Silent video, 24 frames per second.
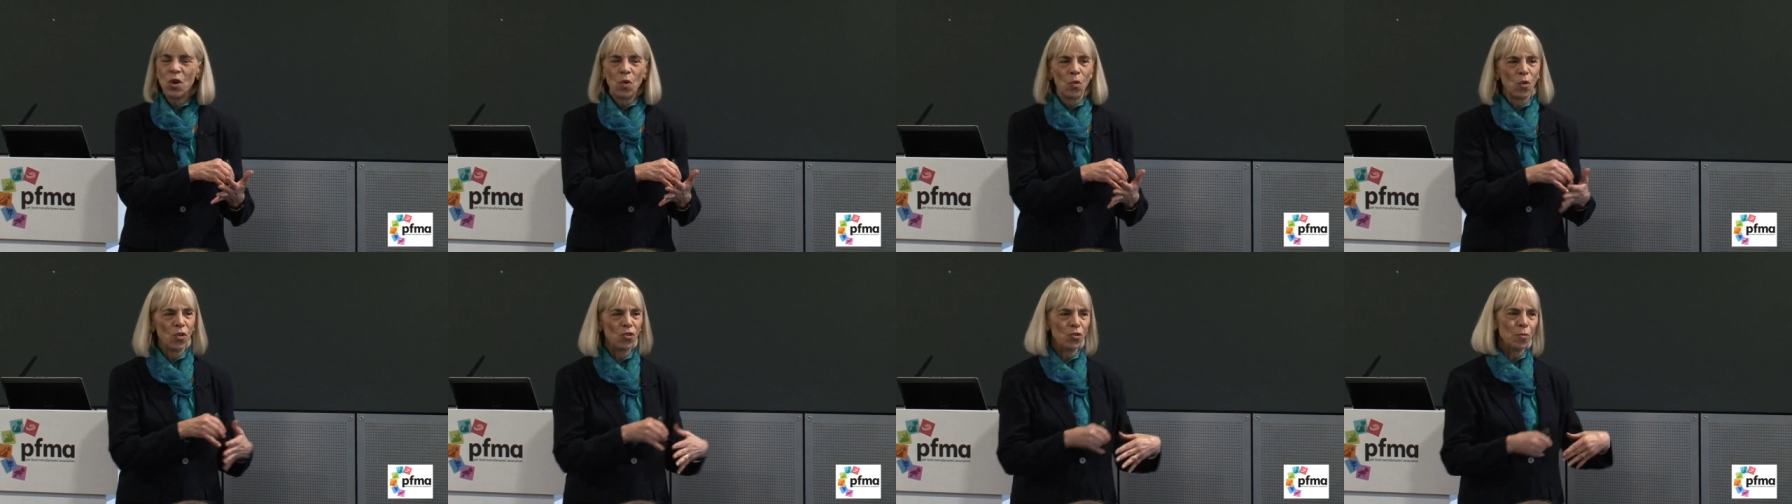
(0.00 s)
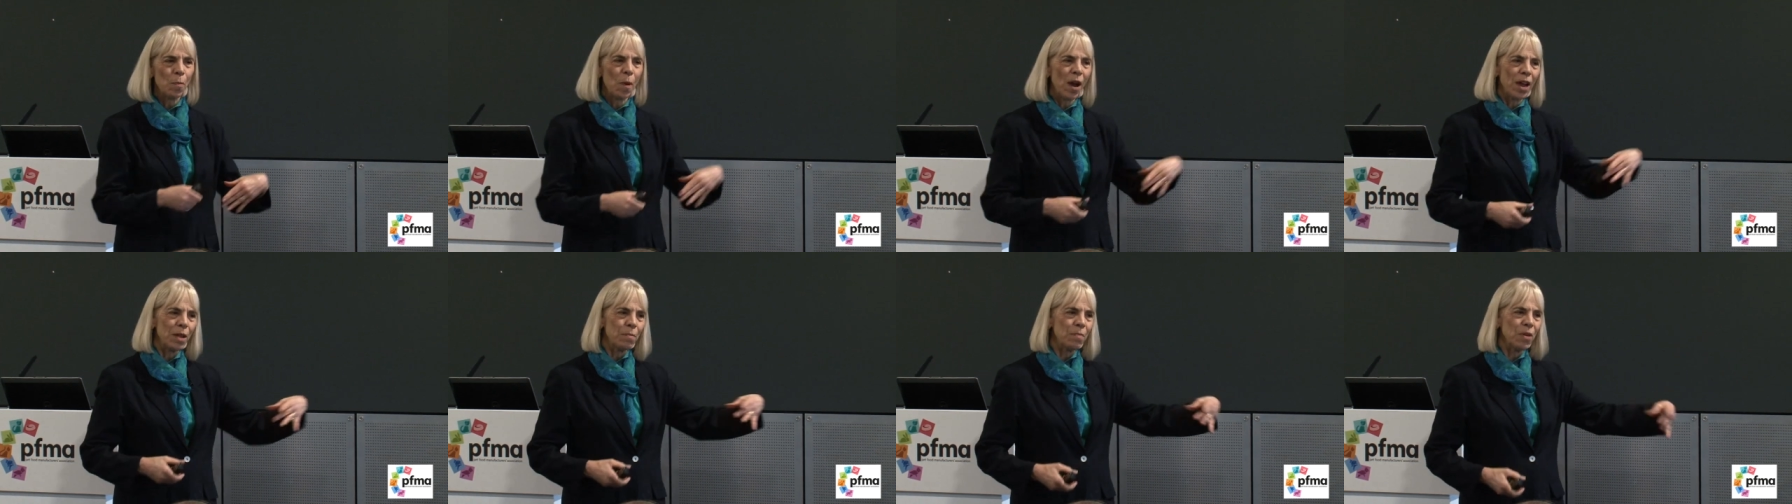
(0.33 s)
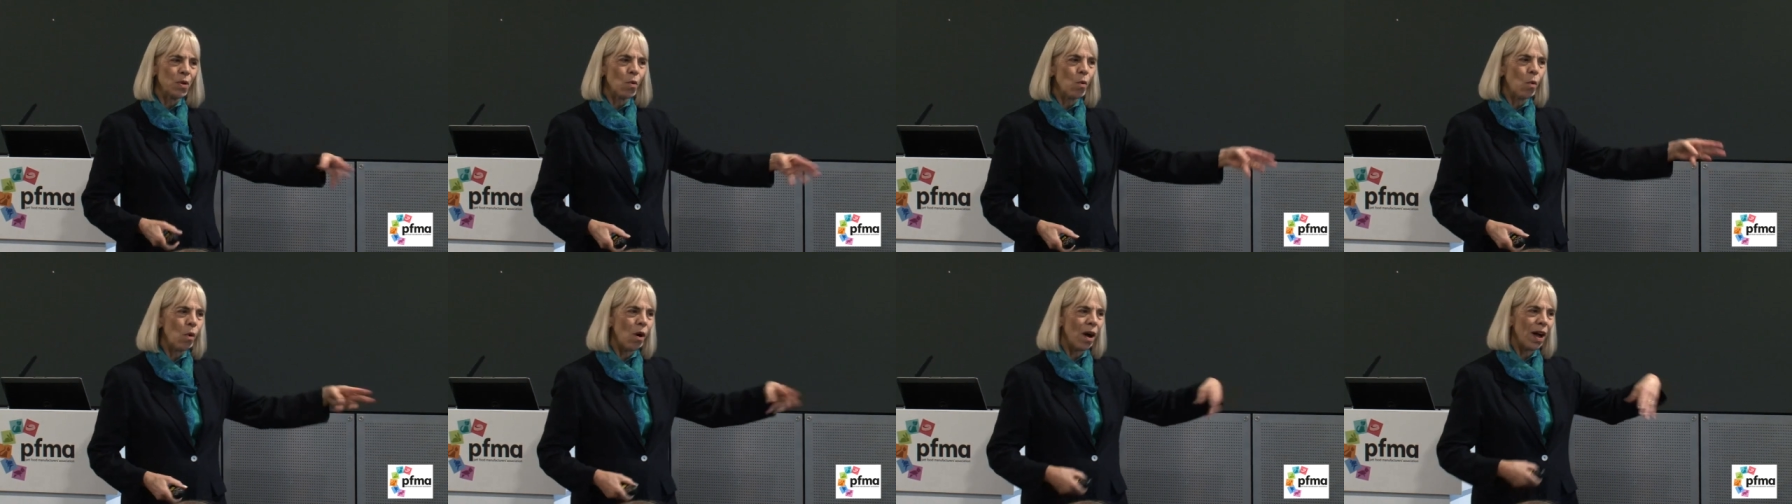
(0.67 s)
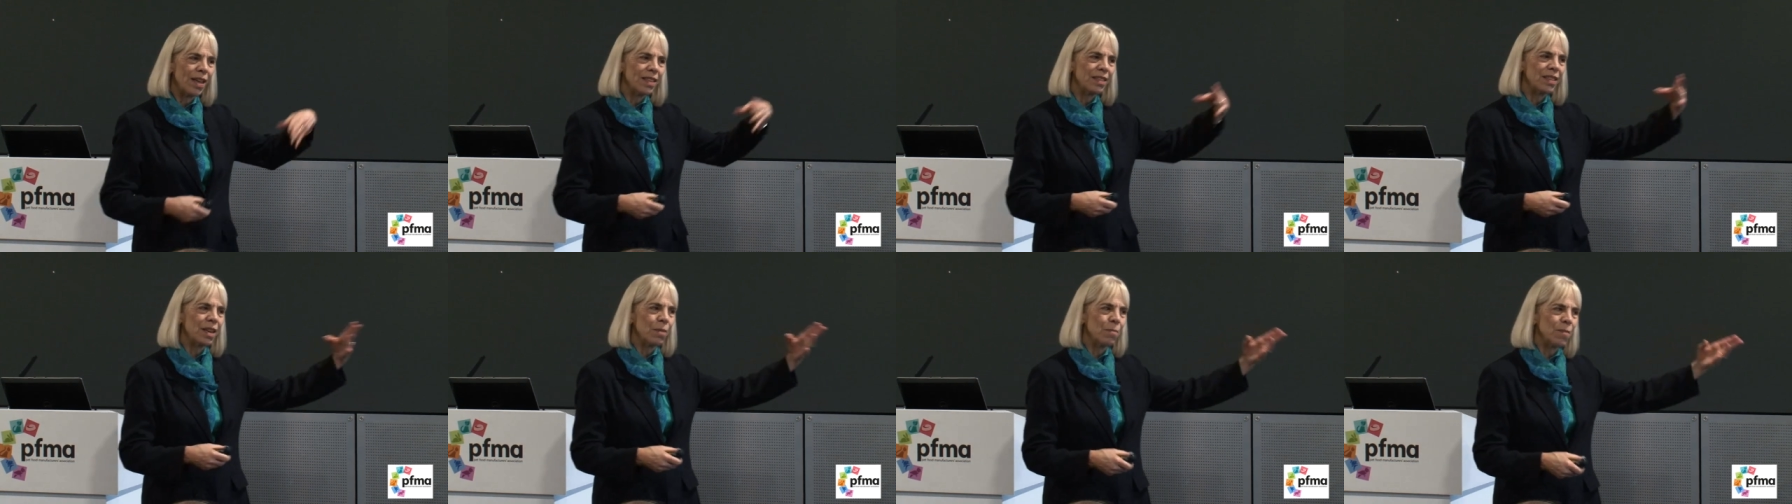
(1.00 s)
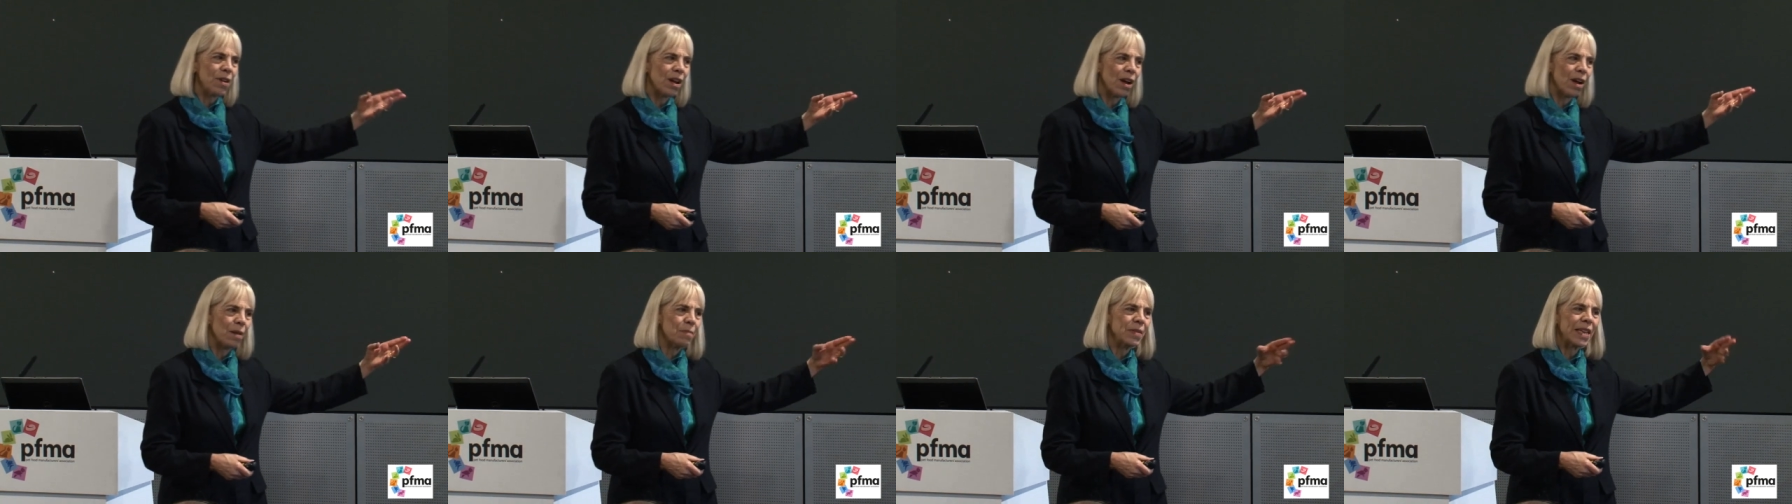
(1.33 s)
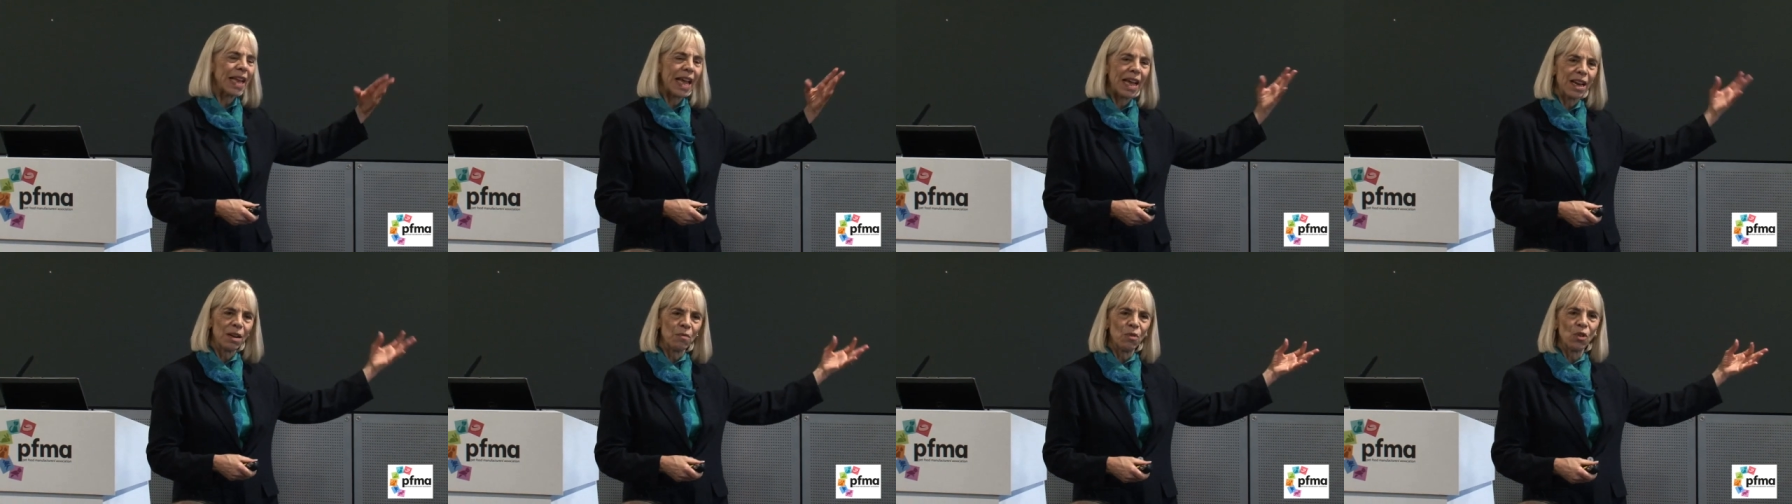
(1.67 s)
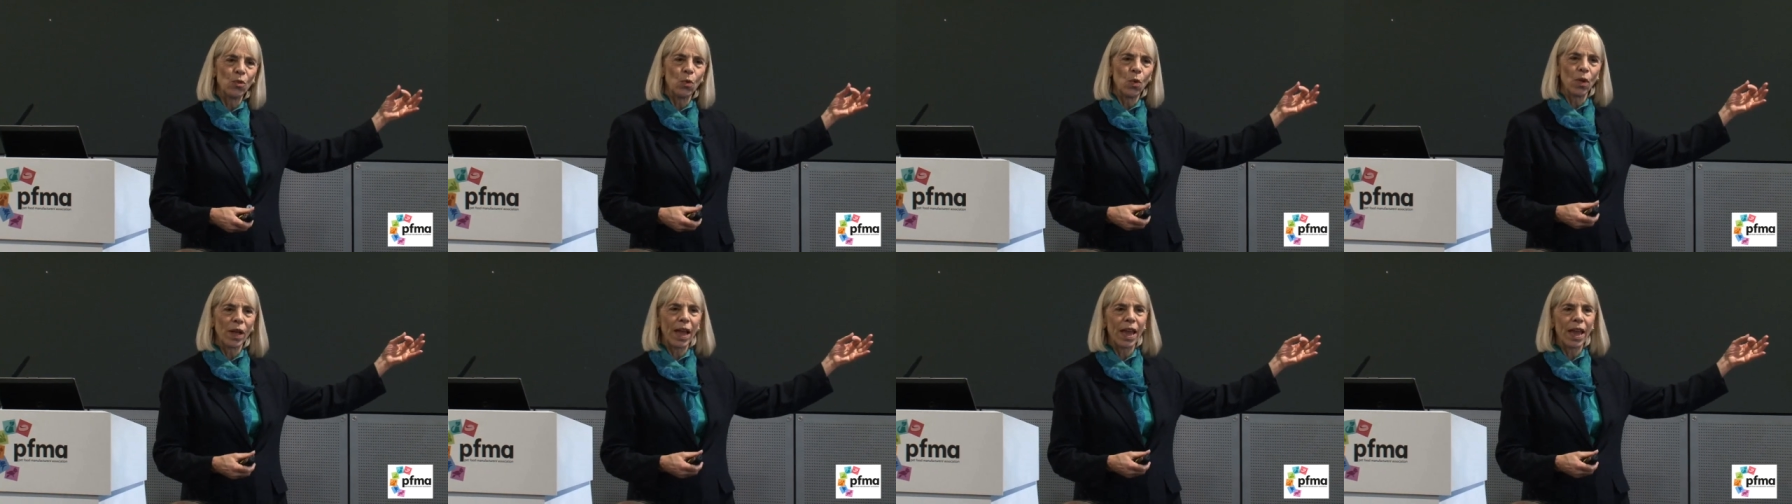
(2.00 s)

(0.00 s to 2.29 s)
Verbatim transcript: which might be why sometimes animals will